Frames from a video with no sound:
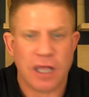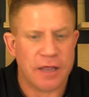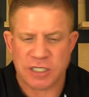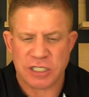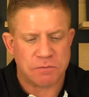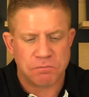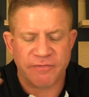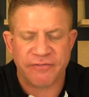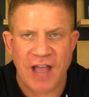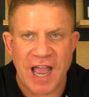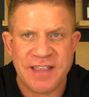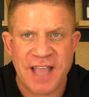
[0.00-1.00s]
Just
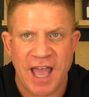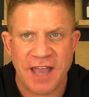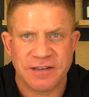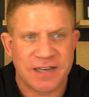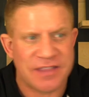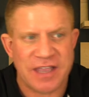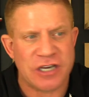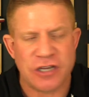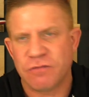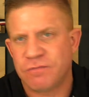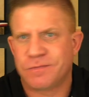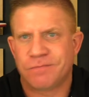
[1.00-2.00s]
find that, and then
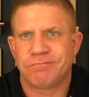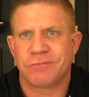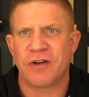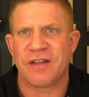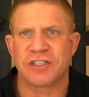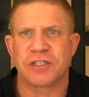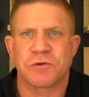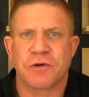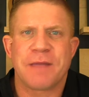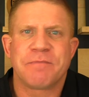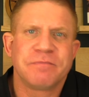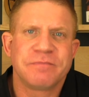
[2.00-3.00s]
you don't have to
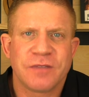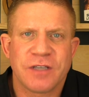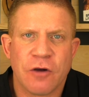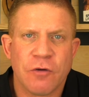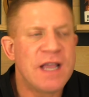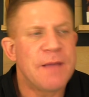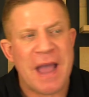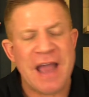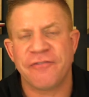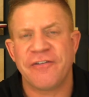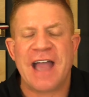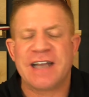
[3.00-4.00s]
subscribe. You know,
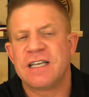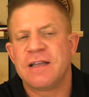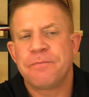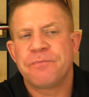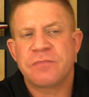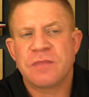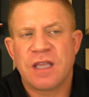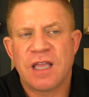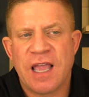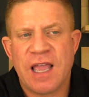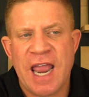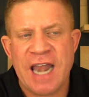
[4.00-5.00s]
matter of fact,
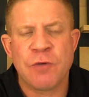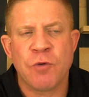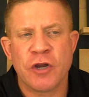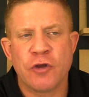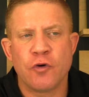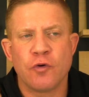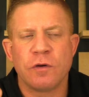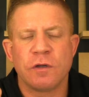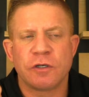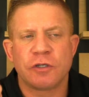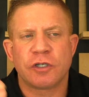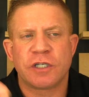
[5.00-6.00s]
anyone who
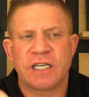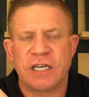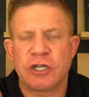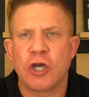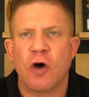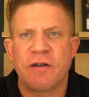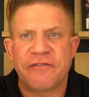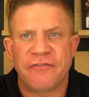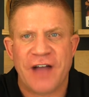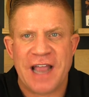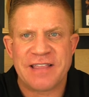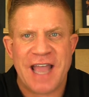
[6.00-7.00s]
can go and
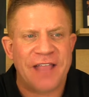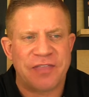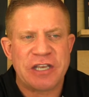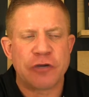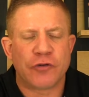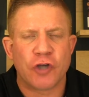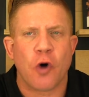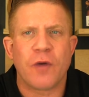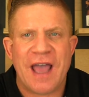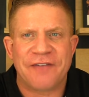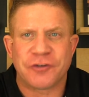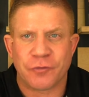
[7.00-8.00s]
find that, then you don't
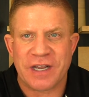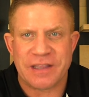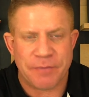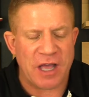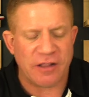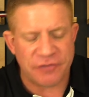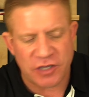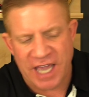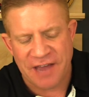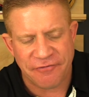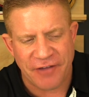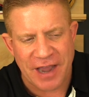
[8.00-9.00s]
have to ring the bell. If you
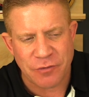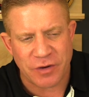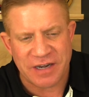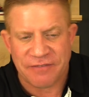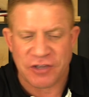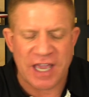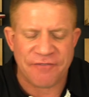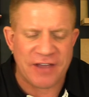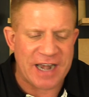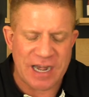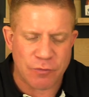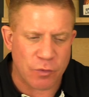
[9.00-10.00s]
can't find one, if you can't
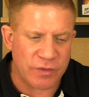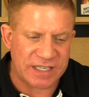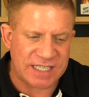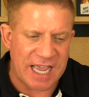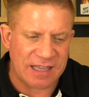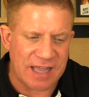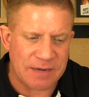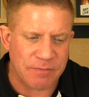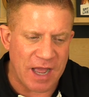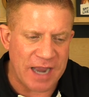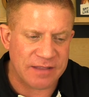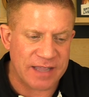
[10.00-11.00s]
find anyone with a take like
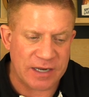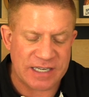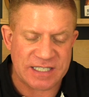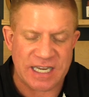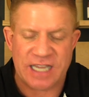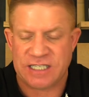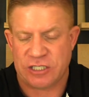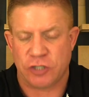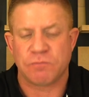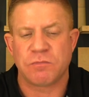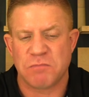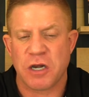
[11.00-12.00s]
mine that is
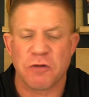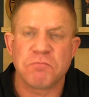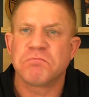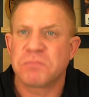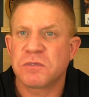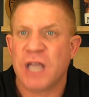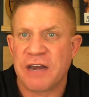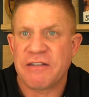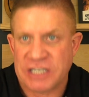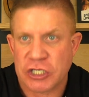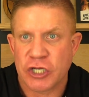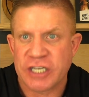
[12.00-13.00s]
you know, kind of
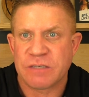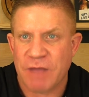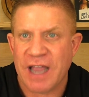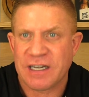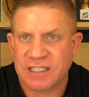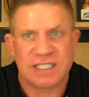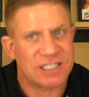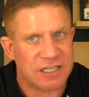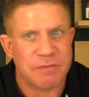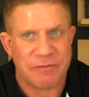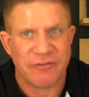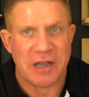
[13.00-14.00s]
as good as mine, because it's
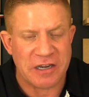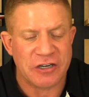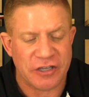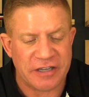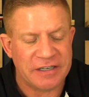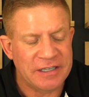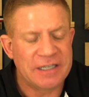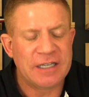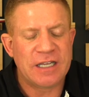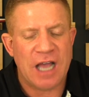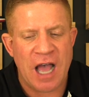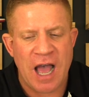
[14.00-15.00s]
going to be fucking good,
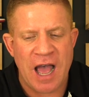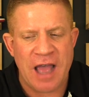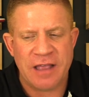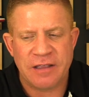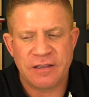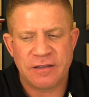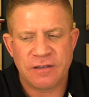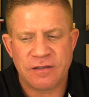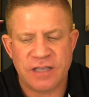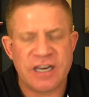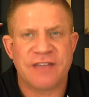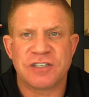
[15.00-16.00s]

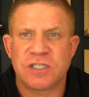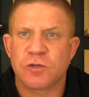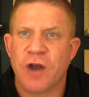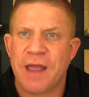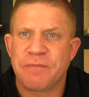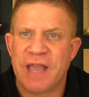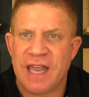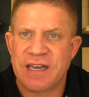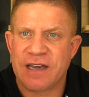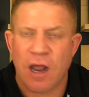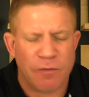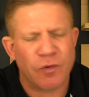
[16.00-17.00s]
then you have to subscribe.
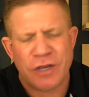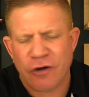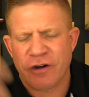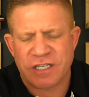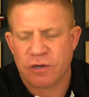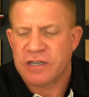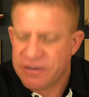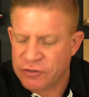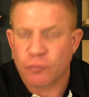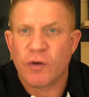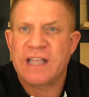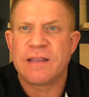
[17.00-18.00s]
And well, you already subscribed. You have
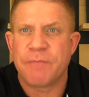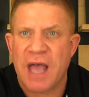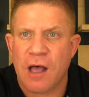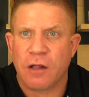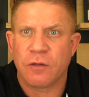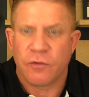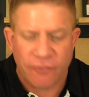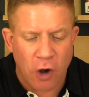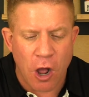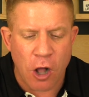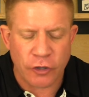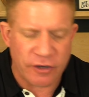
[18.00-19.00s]
to ring the bell for
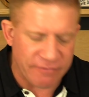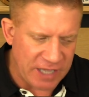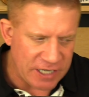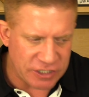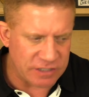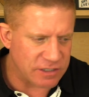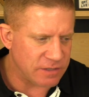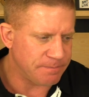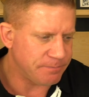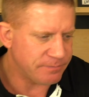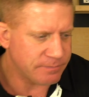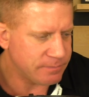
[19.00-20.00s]
all notifications.
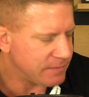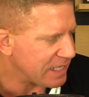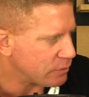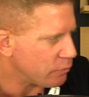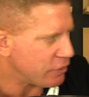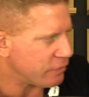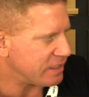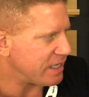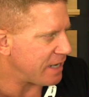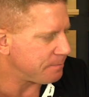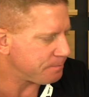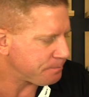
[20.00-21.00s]
That's what we're doing
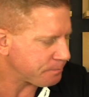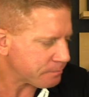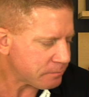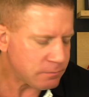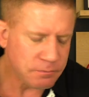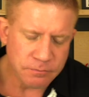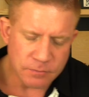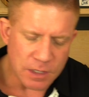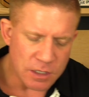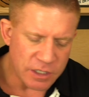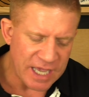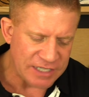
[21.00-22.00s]
today.
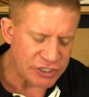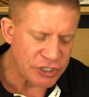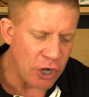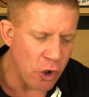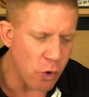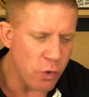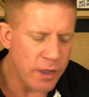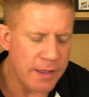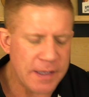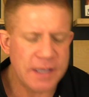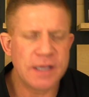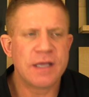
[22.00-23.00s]
Okay, so
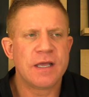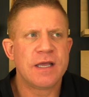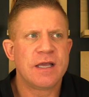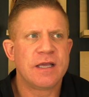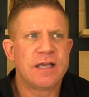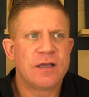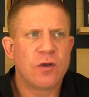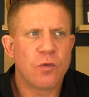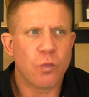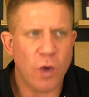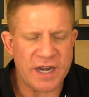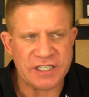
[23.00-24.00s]

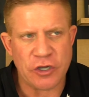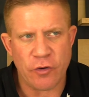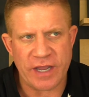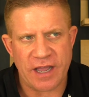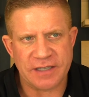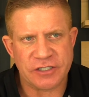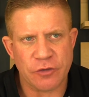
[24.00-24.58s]
what is going on?